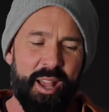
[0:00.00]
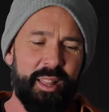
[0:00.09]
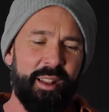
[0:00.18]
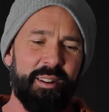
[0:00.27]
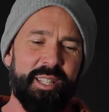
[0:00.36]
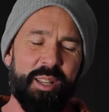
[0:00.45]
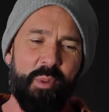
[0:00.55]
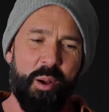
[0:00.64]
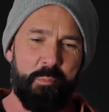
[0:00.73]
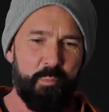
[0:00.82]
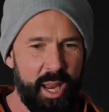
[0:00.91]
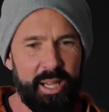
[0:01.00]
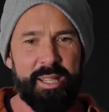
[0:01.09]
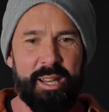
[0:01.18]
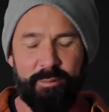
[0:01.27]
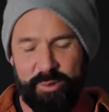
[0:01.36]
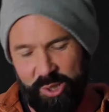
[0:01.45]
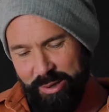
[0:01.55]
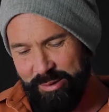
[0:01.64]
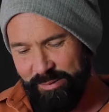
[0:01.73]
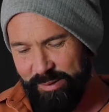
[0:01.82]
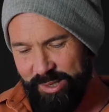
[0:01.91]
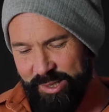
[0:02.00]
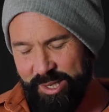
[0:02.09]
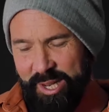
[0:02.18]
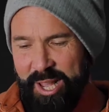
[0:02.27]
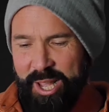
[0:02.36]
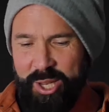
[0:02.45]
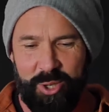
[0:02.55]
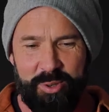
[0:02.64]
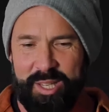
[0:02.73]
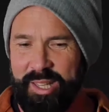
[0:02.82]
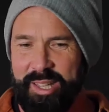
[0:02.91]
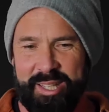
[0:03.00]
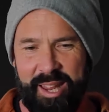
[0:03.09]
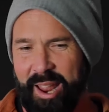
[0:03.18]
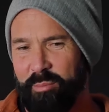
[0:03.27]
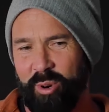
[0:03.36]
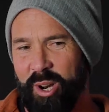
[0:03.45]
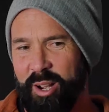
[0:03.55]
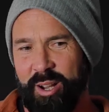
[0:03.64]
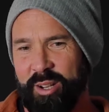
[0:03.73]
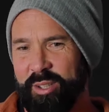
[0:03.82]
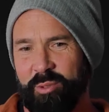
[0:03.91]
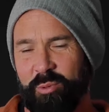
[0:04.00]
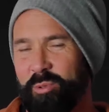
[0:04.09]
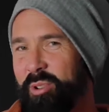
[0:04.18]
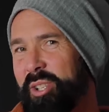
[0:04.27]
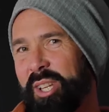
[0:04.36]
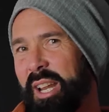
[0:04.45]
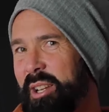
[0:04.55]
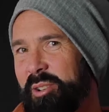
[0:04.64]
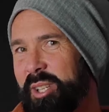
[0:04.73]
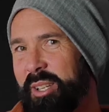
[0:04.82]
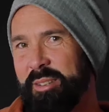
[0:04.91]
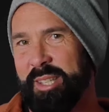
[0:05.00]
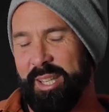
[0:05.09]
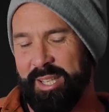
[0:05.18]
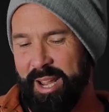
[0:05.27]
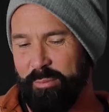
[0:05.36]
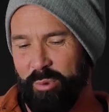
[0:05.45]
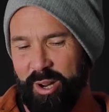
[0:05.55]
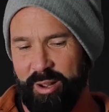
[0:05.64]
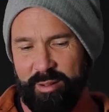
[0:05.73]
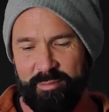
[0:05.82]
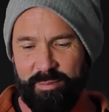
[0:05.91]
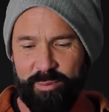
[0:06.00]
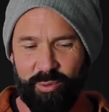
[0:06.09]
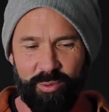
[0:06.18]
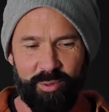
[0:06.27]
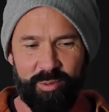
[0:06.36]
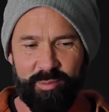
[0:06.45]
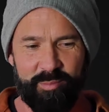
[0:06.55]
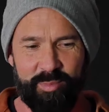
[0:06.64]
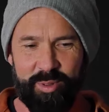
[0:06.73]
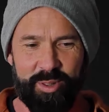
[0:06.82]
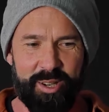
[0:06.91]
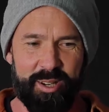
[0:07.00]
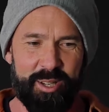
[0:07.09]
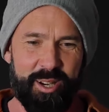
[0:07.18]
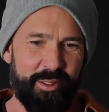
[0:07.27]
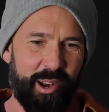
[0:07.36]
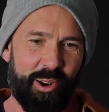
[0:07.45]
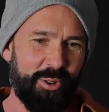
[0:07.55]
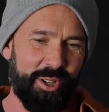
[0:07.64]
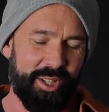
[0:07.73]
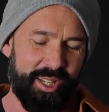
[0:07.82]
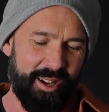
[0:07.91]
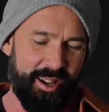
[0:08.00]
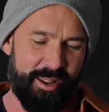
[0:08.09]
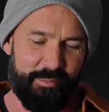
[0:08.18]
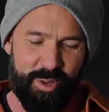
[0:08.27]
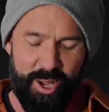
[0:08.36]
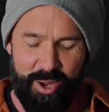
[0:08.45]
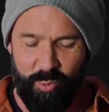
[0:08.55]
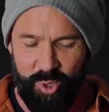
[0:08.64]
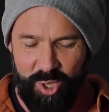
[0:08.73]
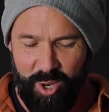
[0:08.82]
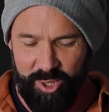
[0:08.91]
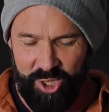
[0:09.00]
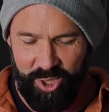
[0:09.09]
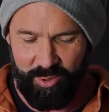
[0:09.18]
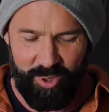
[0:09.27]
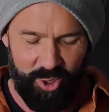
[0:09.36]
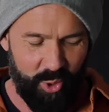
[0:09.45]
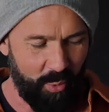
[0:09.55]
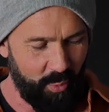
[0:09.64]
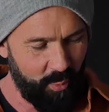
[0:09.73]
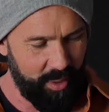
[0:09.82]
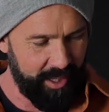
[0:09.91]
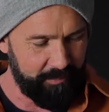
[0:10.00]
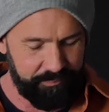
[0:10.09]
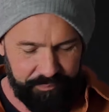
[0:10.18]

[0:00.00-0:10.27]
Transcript: there are some amazing photographers using this camera and that will continue to use this camera for the longest time with no issue at all with it.